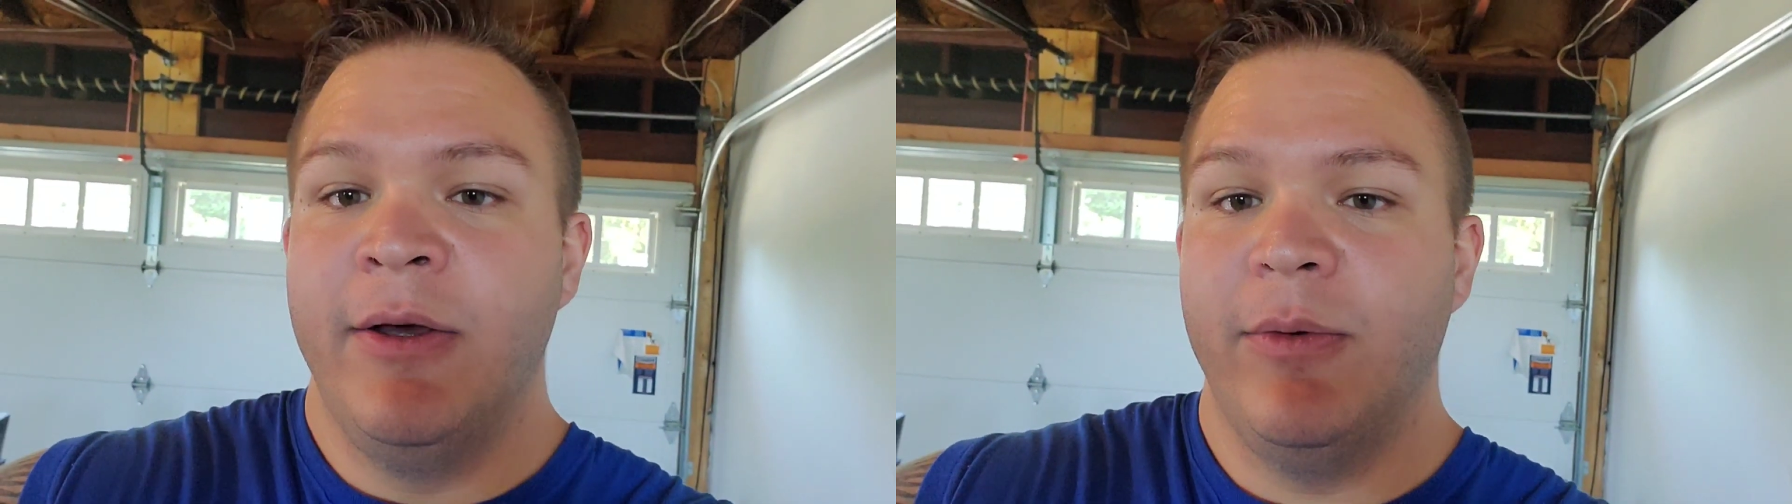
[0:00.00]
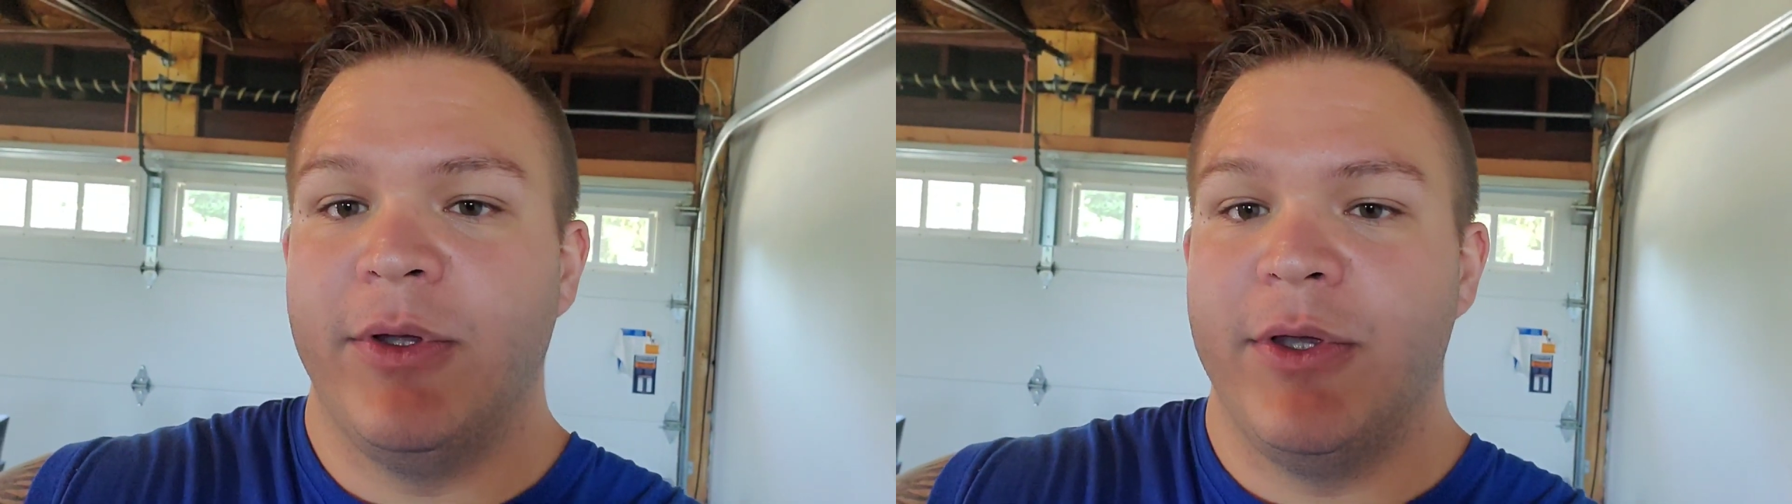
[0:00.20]

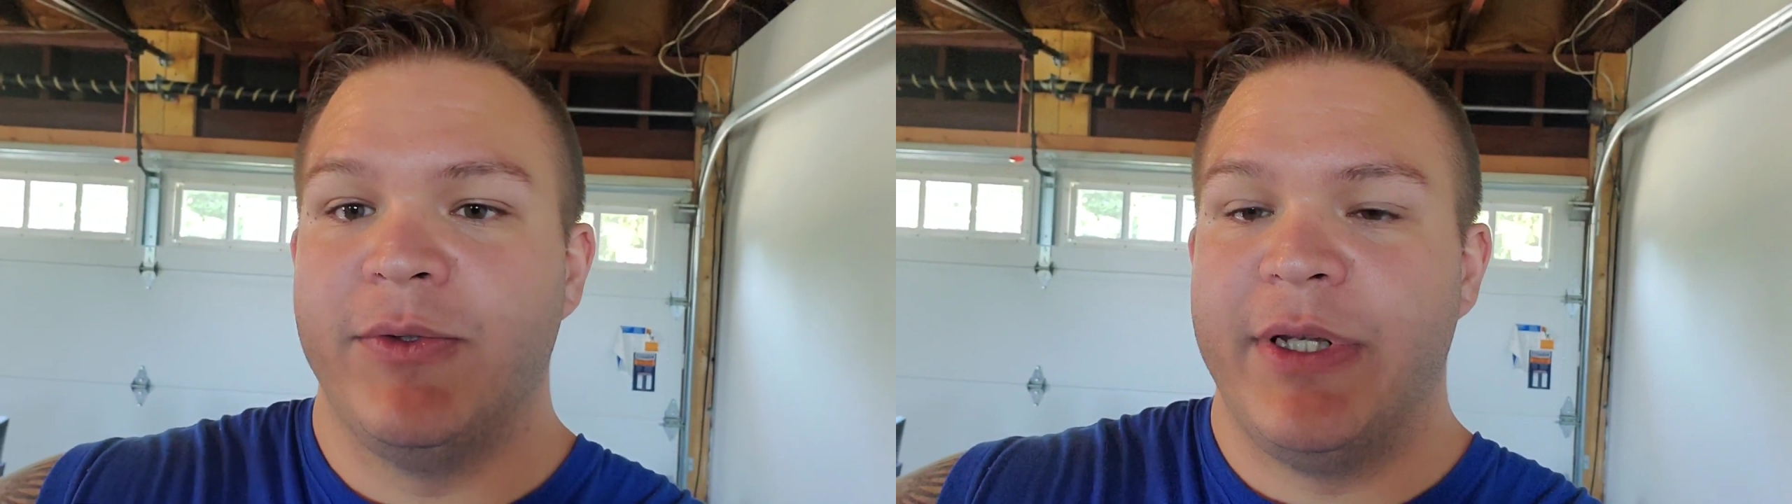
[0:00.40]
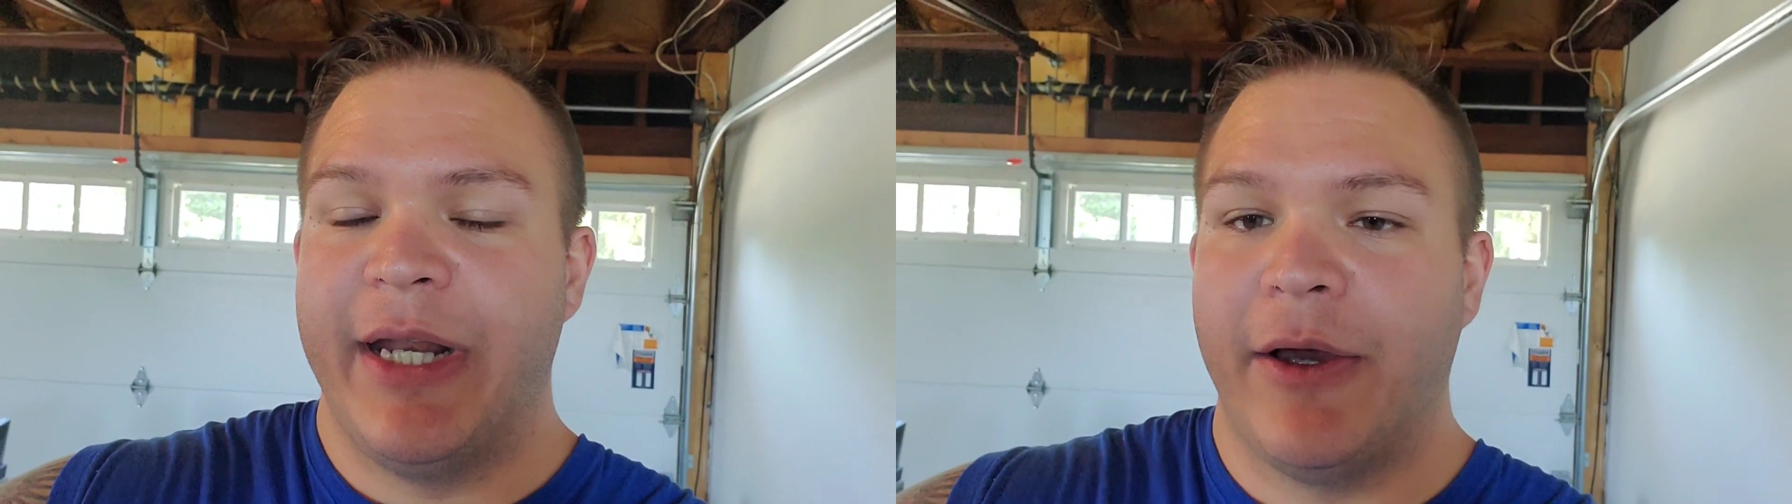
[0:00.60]
We'll
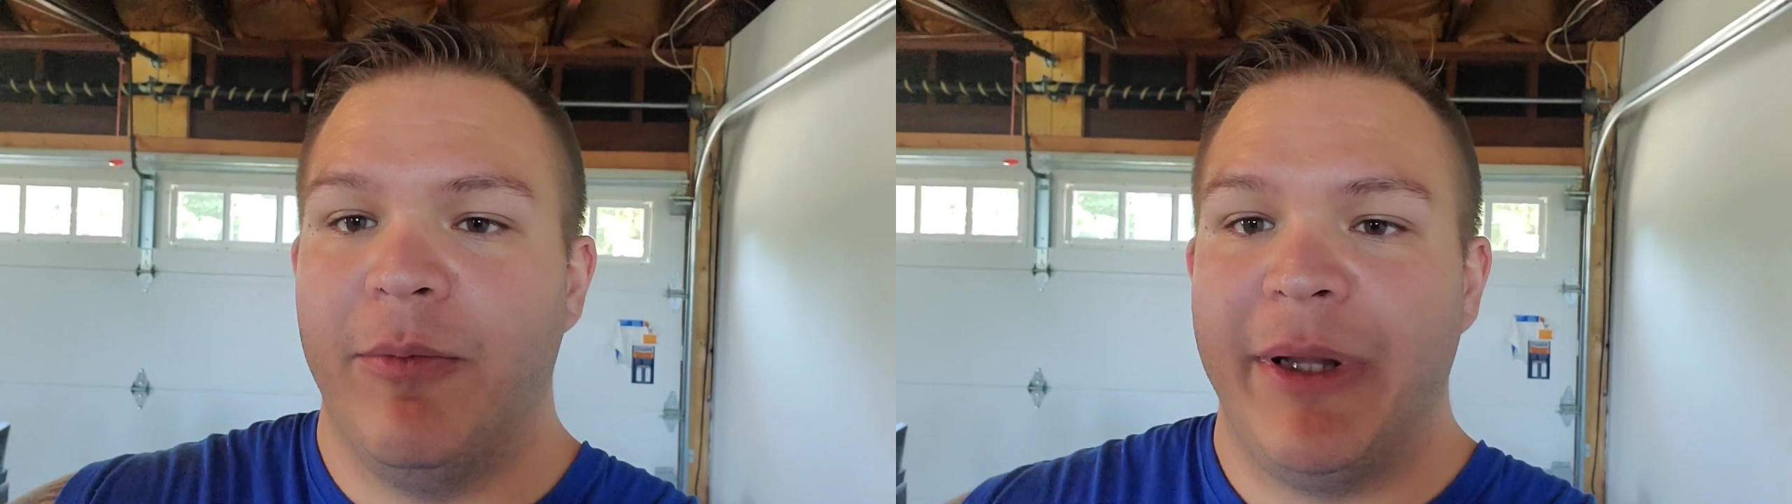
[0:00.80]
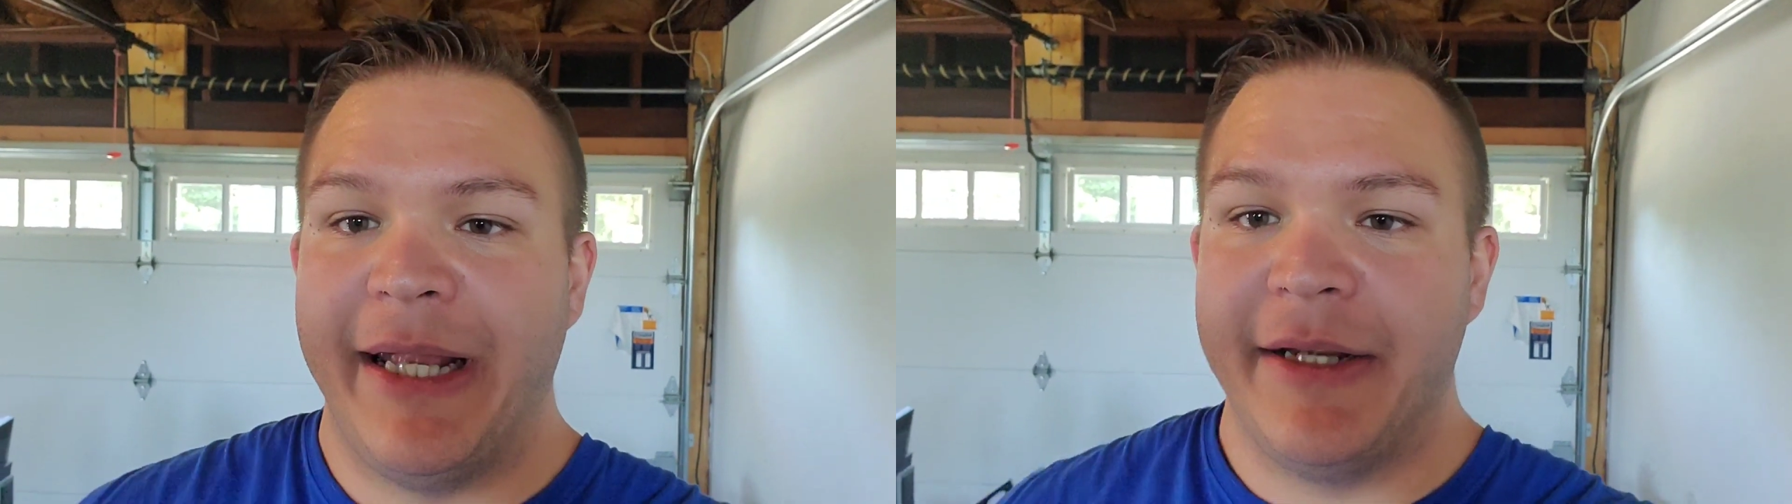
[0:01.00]
use
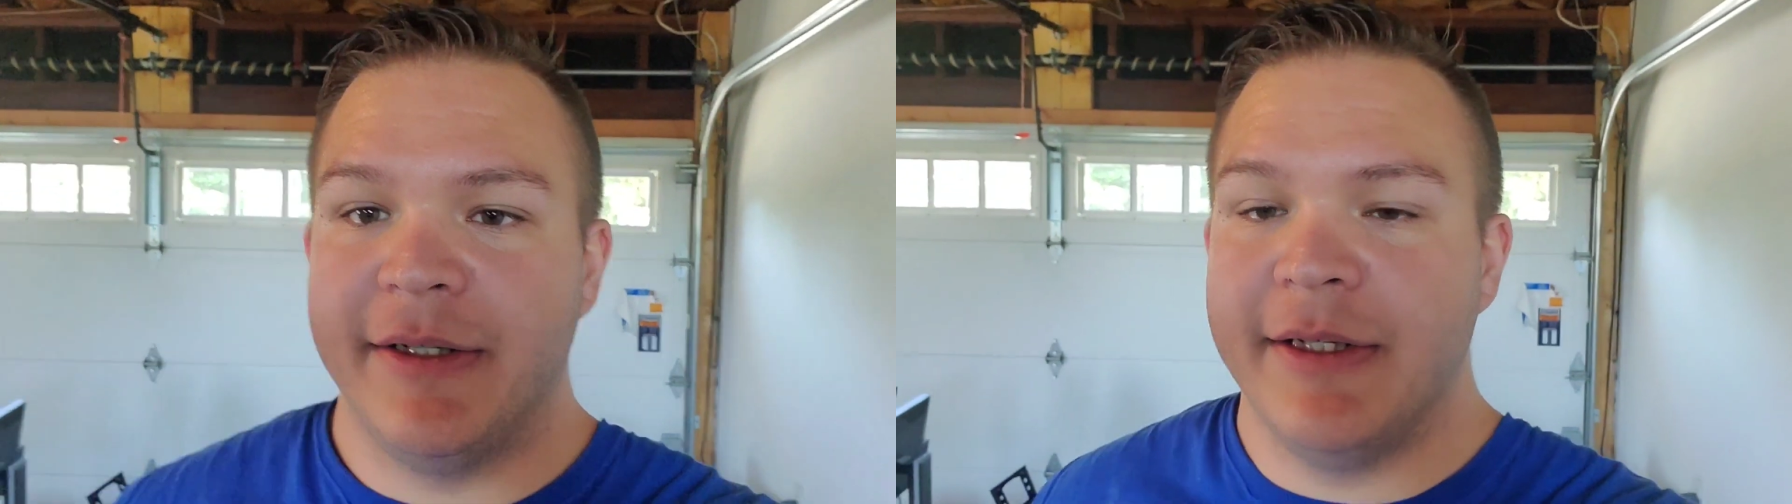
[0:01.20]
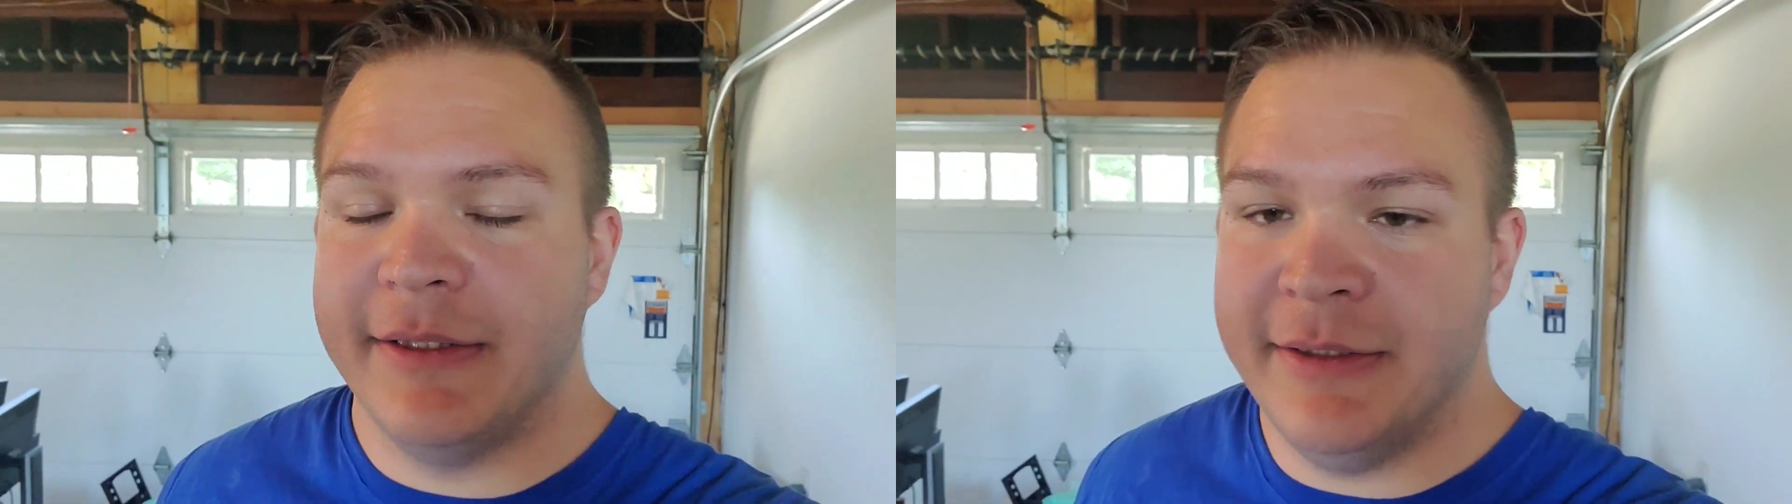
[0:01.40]
nickel-plated